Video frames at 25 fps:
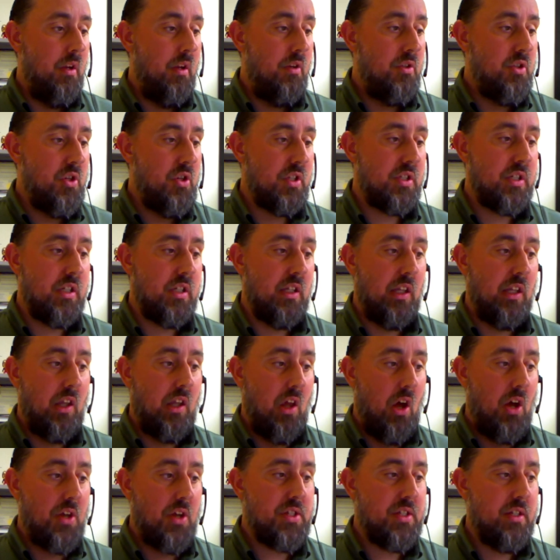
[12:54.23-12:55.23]
just
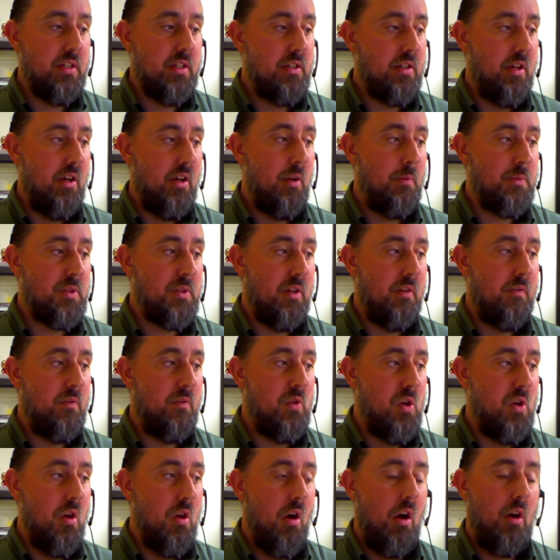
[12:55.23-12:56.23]
lost in terms of
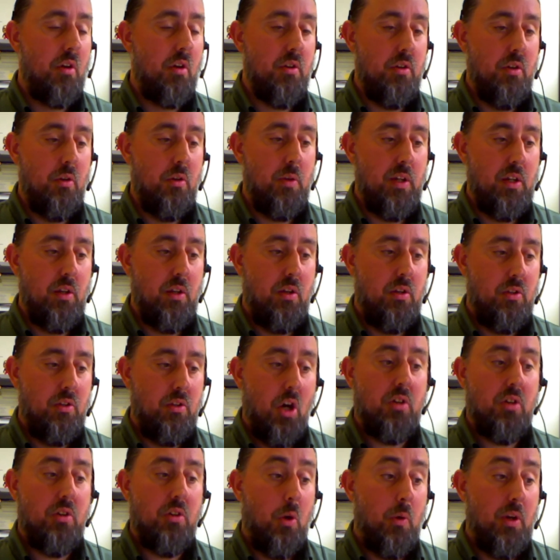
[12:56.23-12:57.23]
not
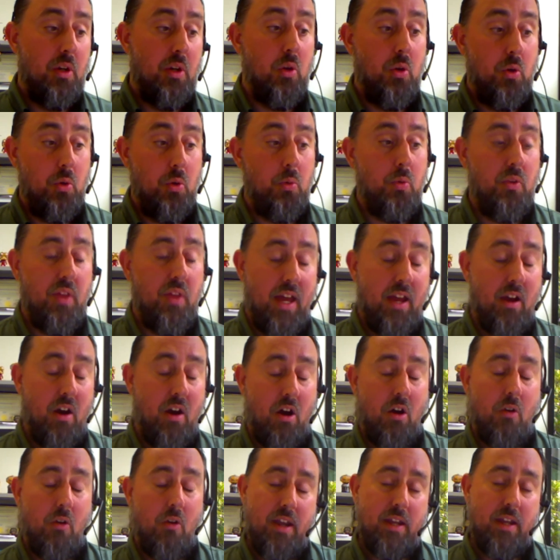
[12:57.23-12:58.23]
knowing who they
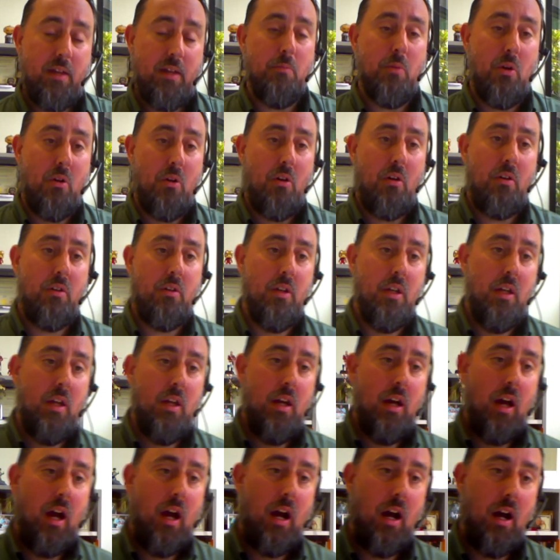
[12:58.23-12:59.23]
are anymore
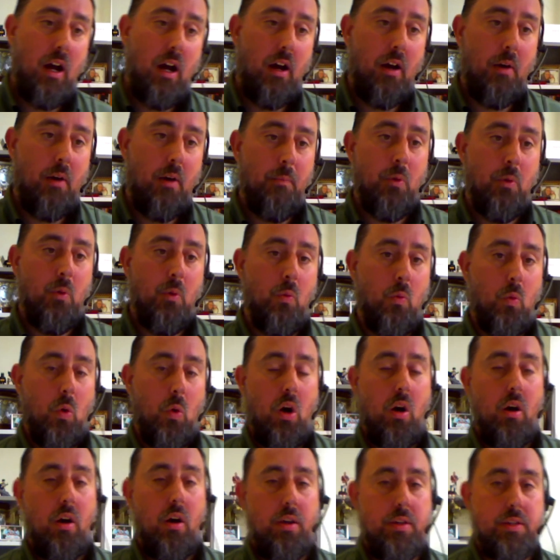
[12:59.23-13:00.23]

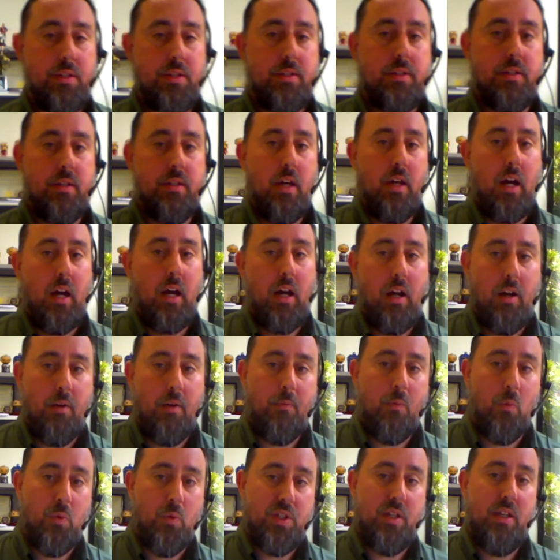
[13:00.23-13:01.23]
was
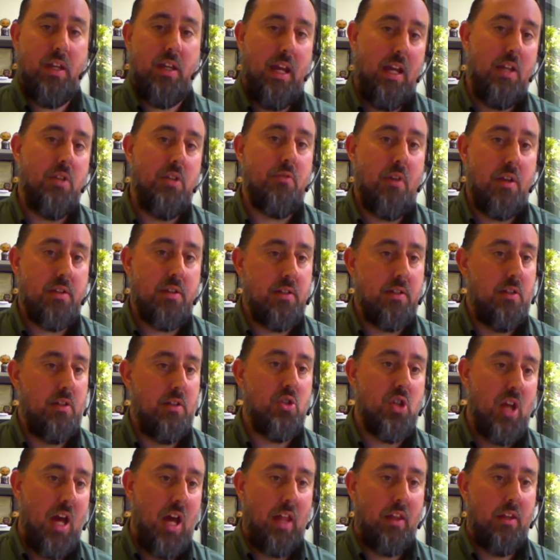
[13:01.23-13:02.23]
an interesting
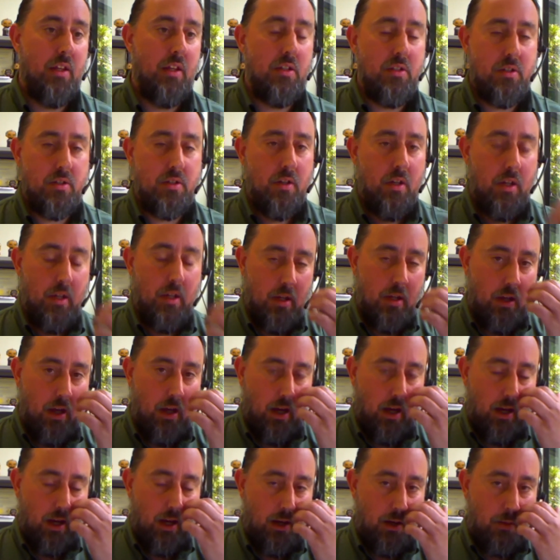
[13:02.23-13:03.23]
challenge.
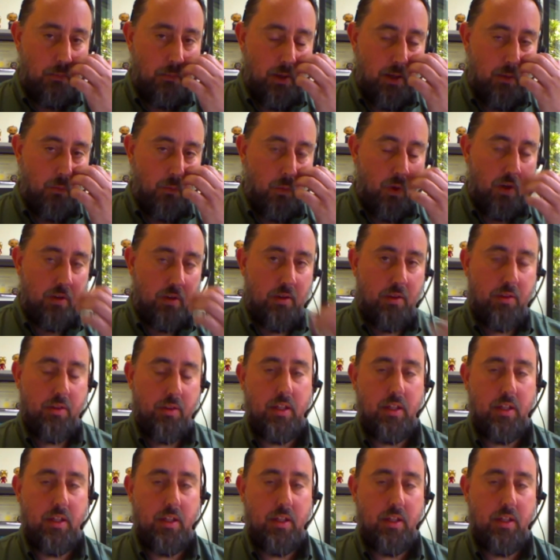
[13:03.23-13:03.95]
And one of the